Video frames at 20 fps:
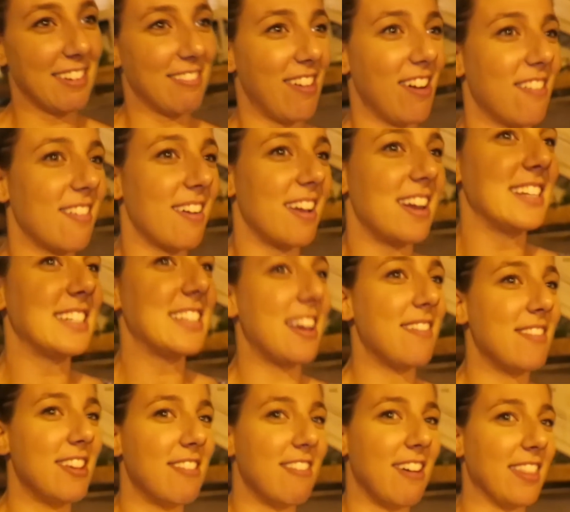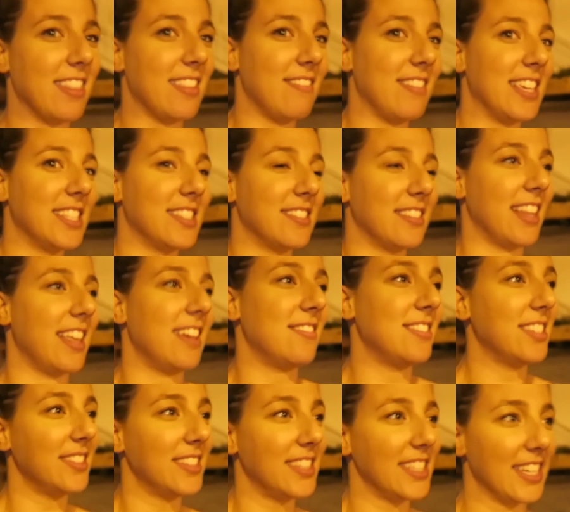Come over anytime you want. The meat would love
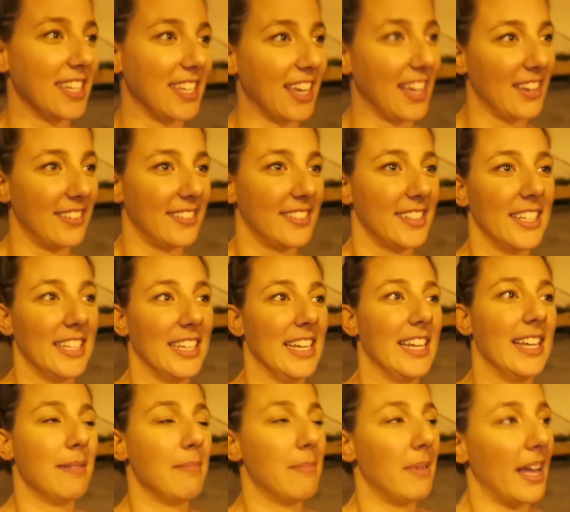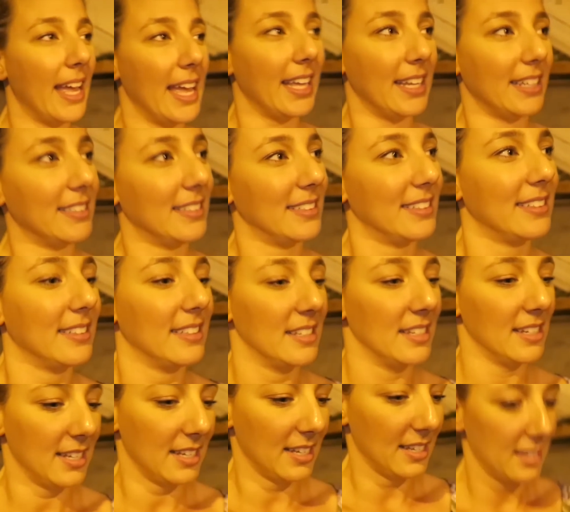to see you. But
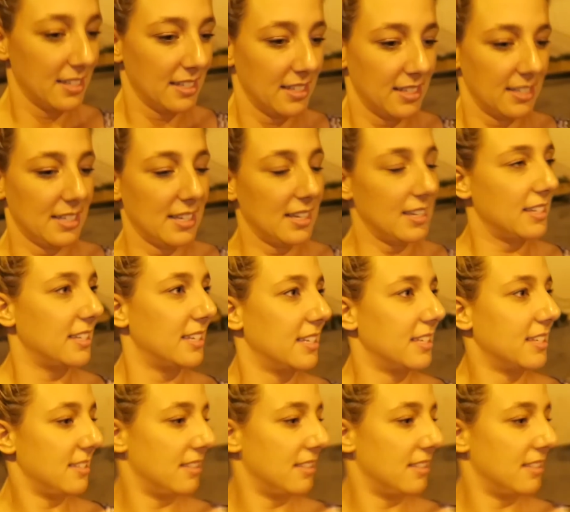I'm gonna take the fattest